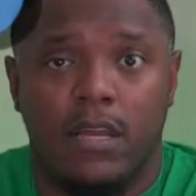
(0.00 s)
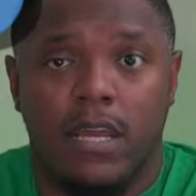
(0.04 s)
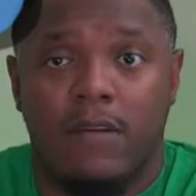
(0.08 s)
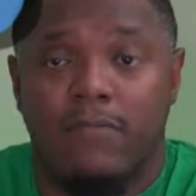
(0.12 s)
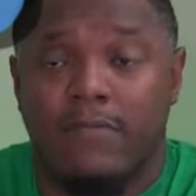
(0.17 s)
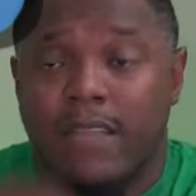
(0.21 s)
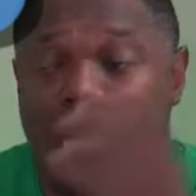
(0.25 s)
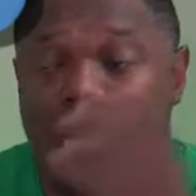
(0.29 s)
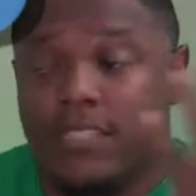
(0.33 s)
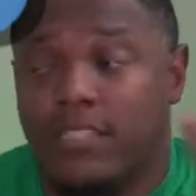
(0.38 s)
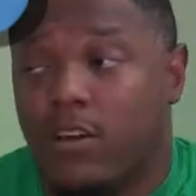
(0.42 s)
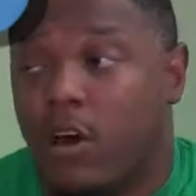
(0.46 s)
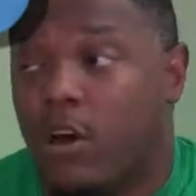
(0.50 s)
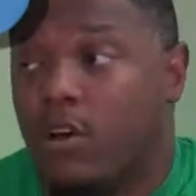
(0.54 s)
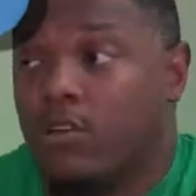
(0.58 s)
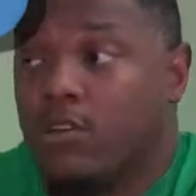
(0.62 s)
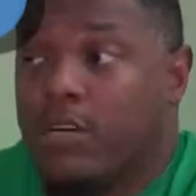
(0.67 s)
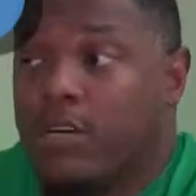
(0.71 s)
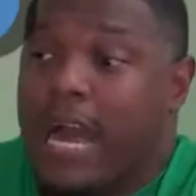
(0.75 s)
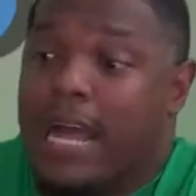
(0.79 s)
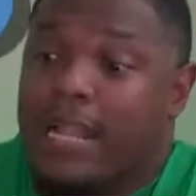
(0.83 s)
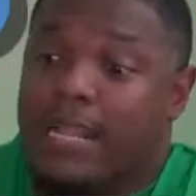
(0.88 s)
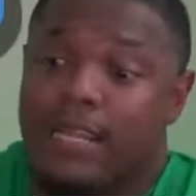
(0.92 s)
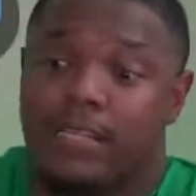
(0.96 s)
If that's all you
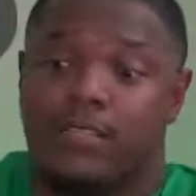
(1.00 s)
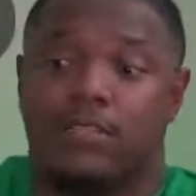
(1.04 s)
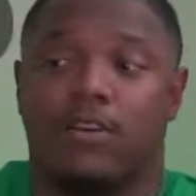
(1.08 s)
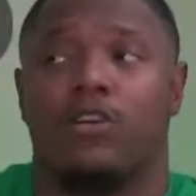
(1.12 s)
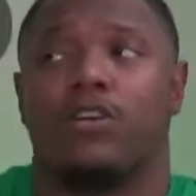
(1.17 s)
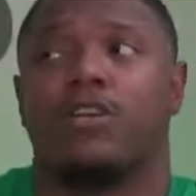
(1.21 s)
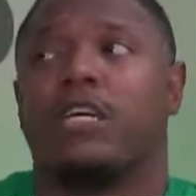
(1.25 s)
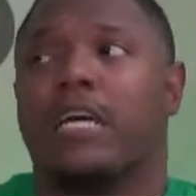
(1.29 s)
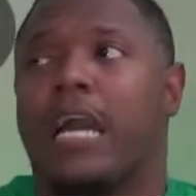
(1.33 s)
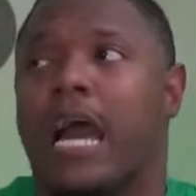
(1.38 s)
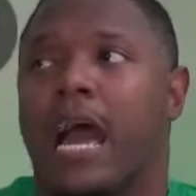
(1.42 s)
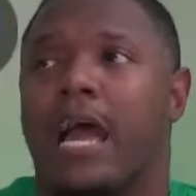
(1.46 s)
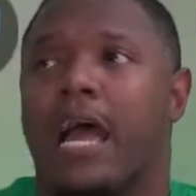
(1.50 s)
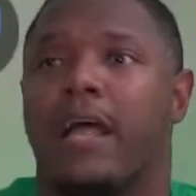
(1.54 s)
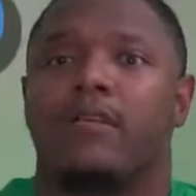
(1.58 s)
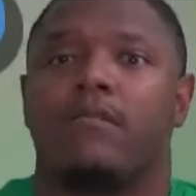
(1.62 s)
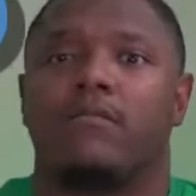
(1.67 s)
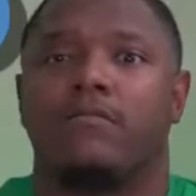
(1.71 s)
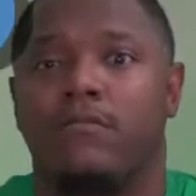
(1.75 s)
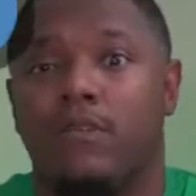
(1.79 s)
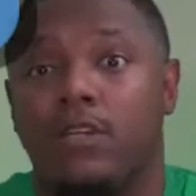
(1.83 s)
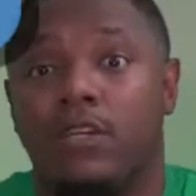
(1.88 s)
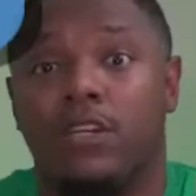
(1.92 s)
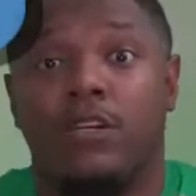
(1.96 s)
got, that's all you got.
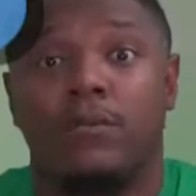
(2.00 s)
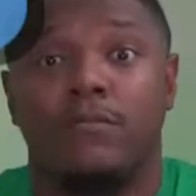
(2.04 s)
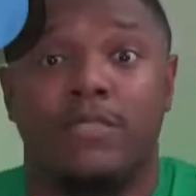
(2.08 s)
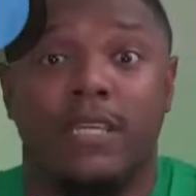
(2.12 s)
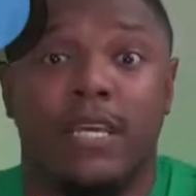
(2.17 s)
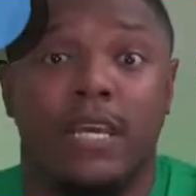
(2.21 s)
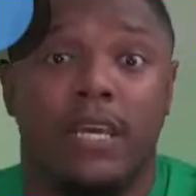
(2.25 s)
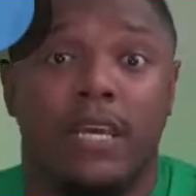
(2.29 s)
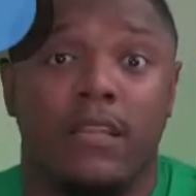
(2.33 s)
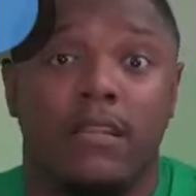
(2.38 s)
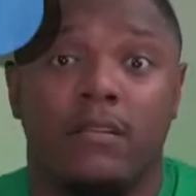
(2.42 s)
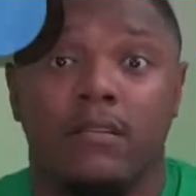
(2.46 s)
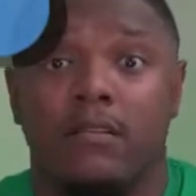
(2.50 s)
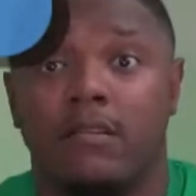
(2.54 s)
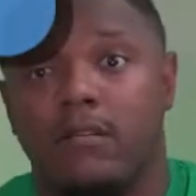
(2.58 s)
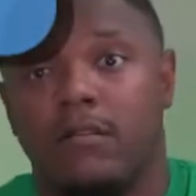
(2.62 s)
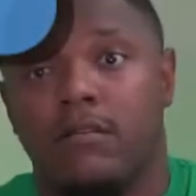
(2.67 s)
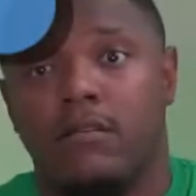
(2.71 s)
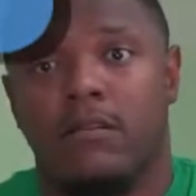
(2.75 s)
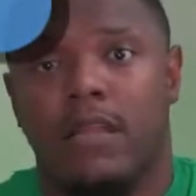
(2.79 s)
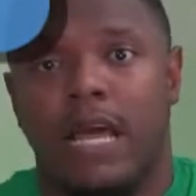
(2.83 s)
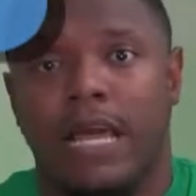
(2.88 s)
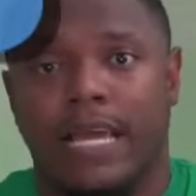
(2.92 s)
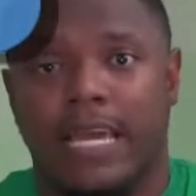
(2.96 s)
You know what I'm saying?
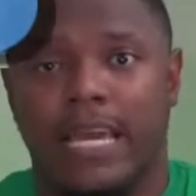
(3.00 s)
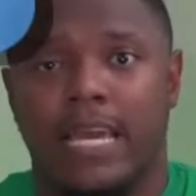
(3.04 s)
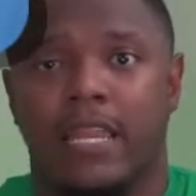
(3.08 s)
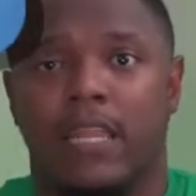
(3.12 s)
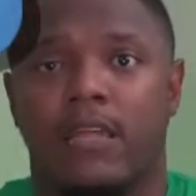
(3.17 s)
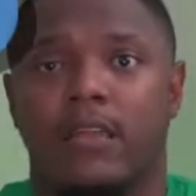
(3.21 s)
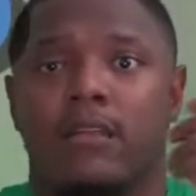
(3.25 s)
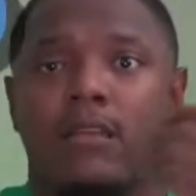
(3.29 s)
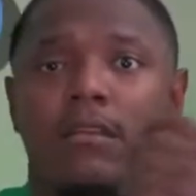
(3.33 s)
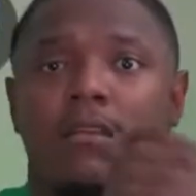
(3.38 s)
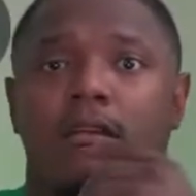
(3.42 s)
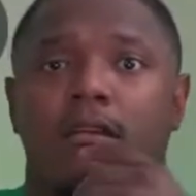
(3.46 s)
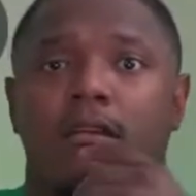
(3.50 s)
I get it.